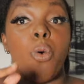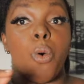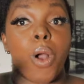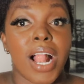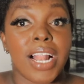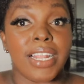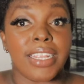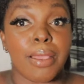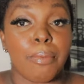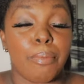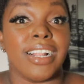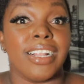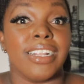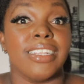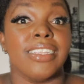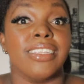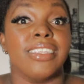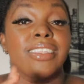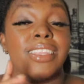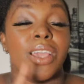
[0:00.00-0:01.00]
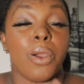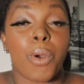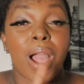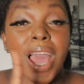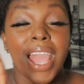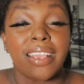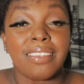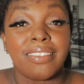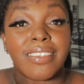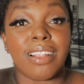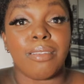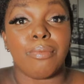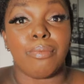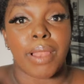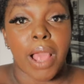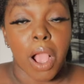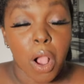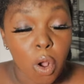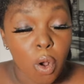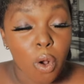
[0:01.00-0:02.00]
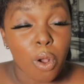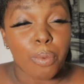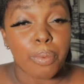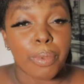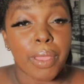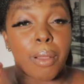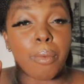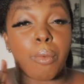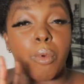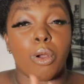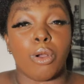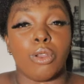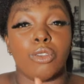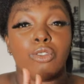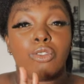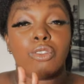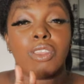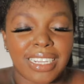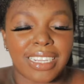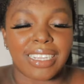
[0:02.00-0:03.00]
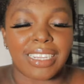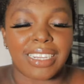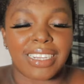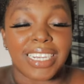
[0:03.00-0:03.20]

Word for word: while the uh, the Y S L Black Opium costs uh,